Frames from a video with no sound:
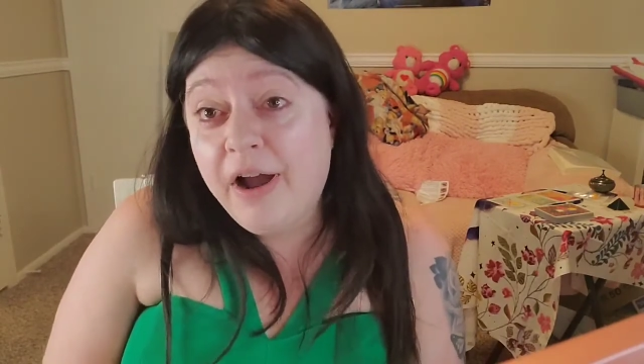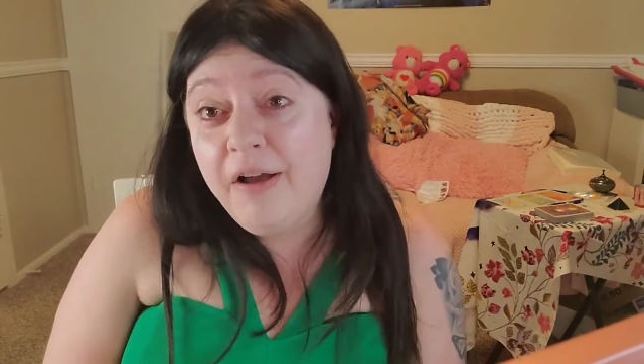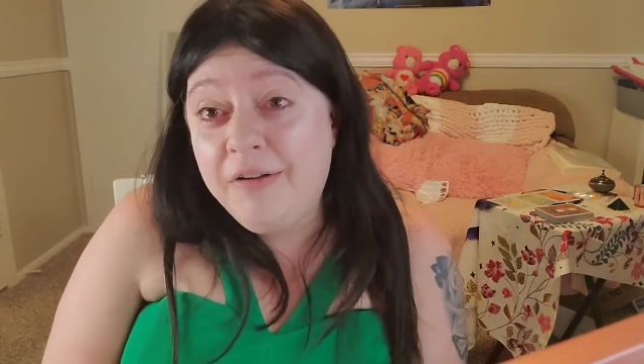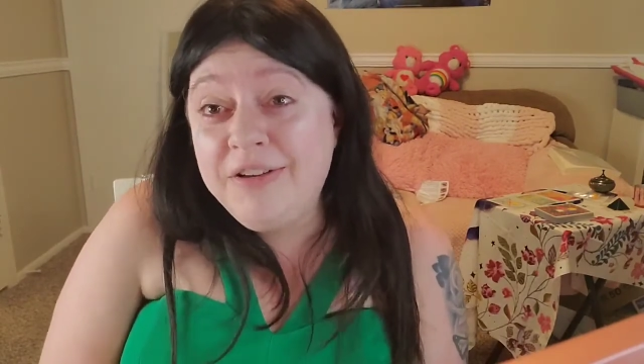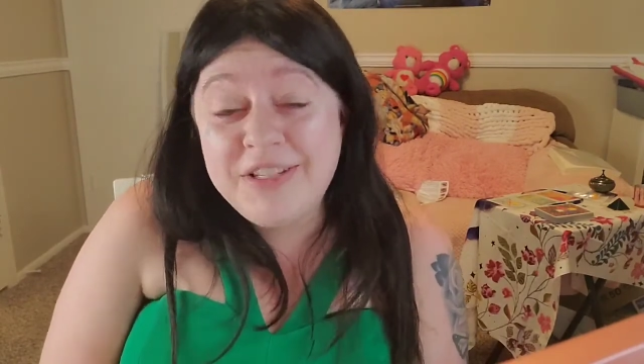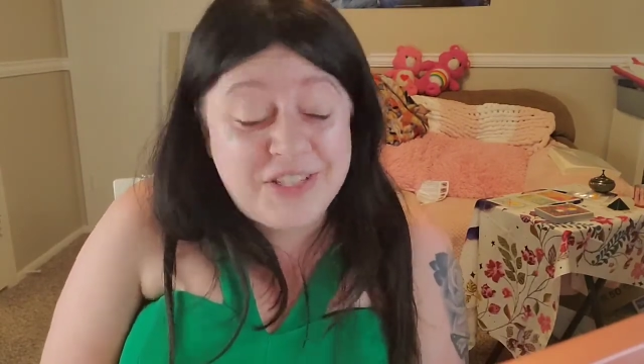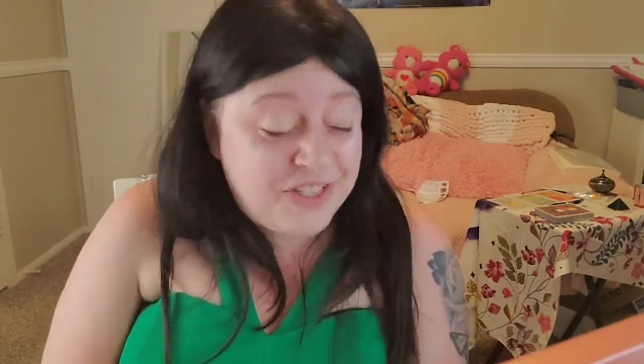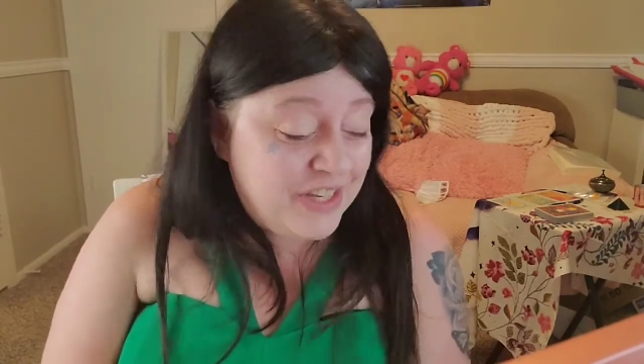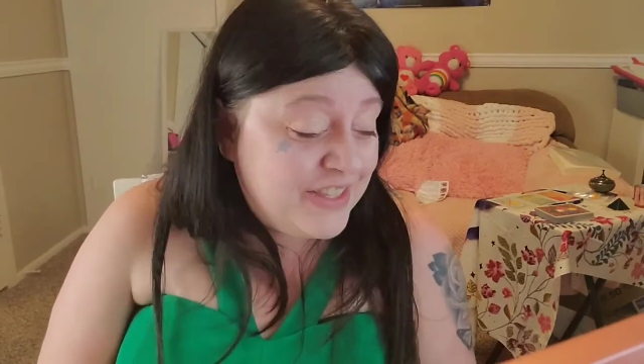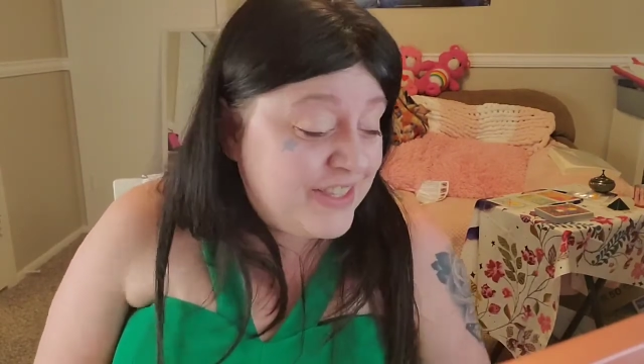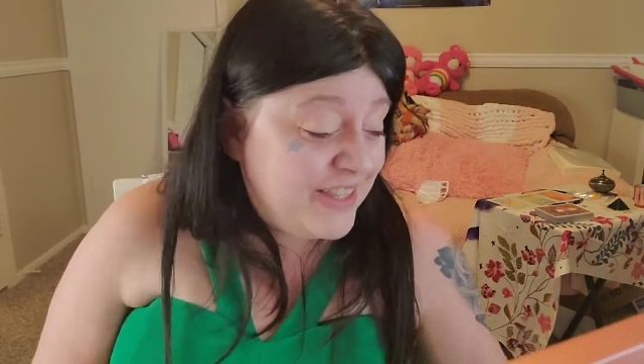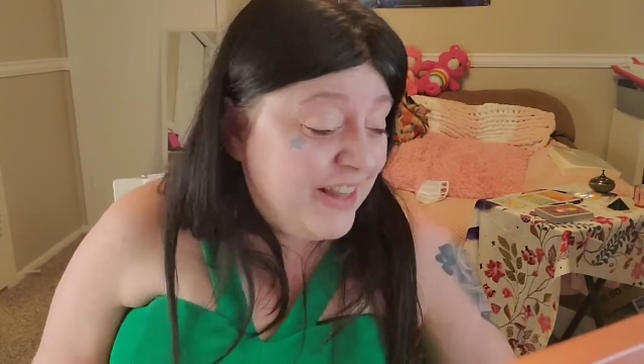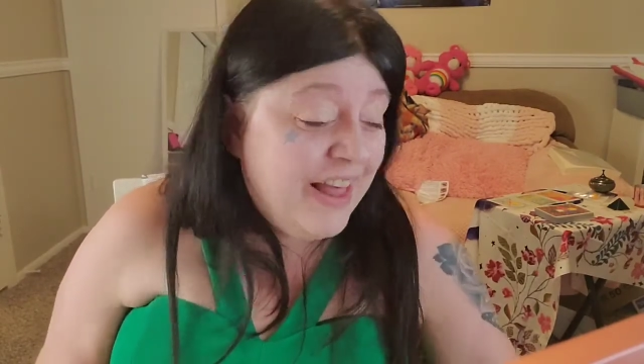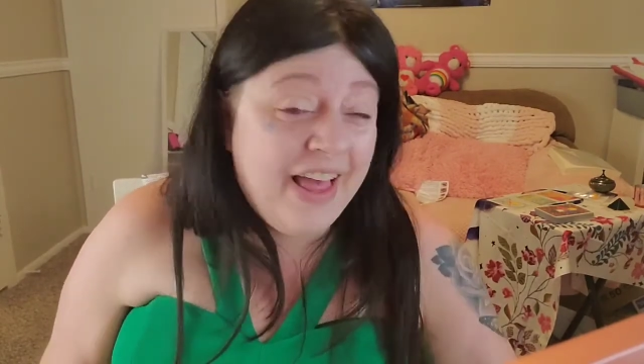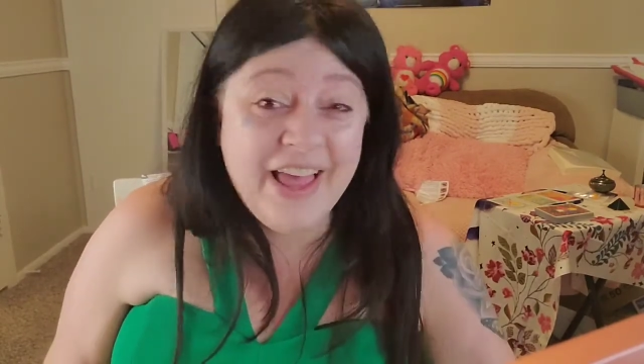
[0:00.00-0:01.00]
I was just
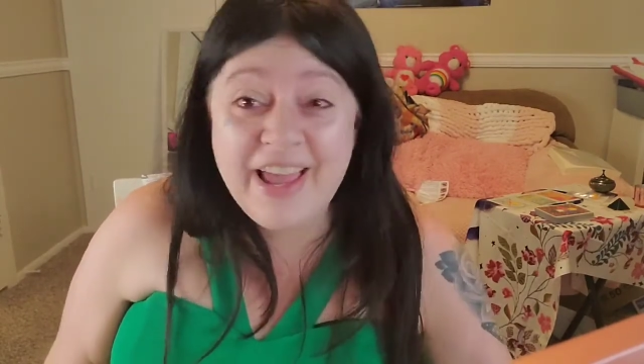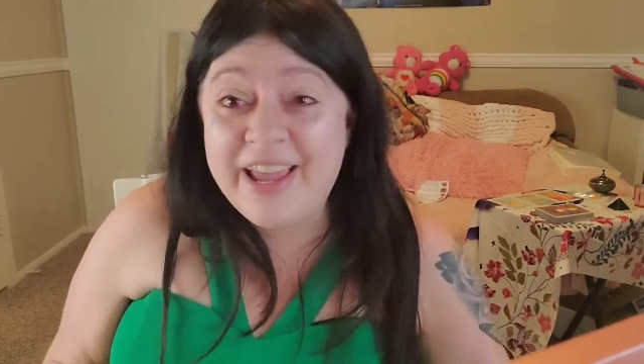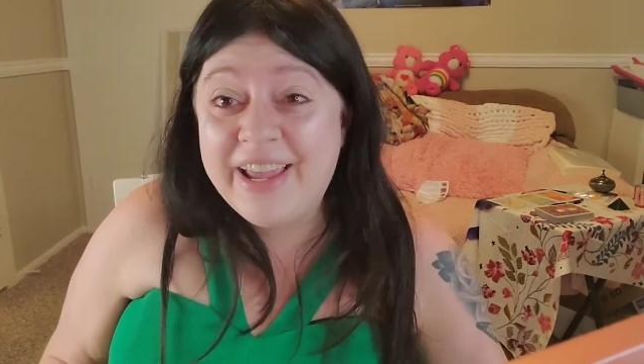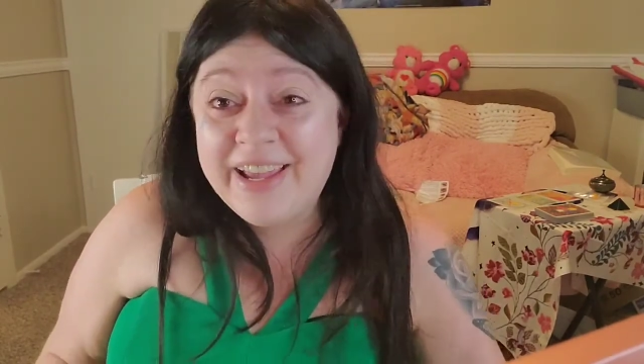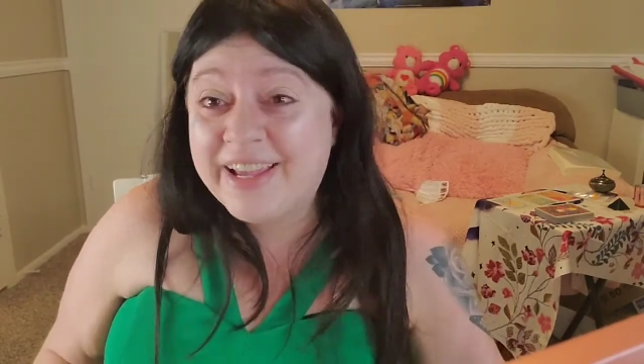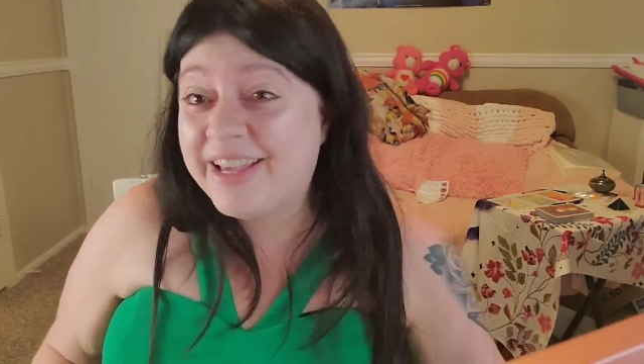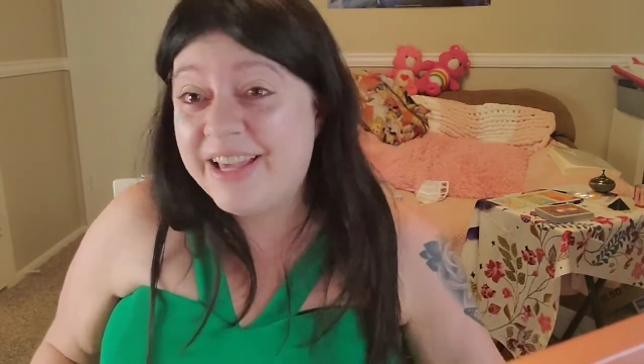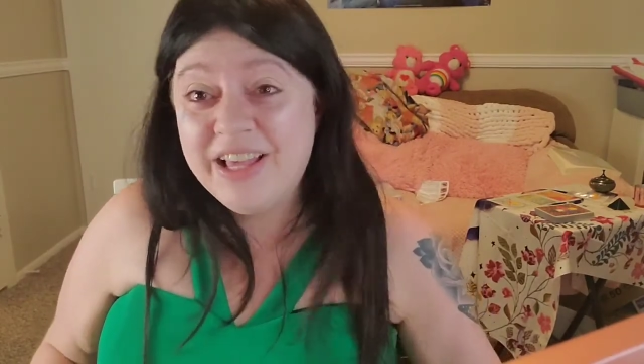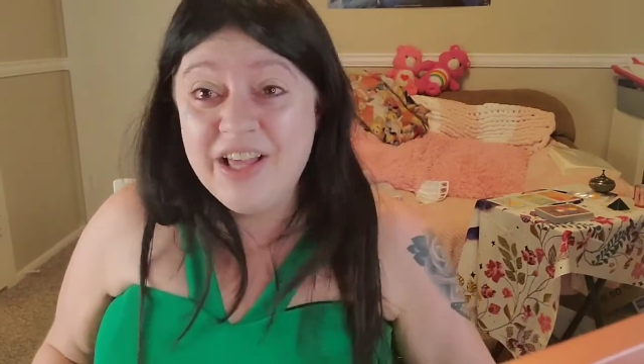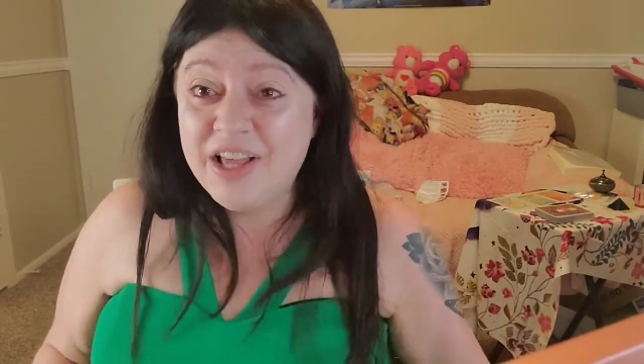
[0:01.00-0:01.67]
like,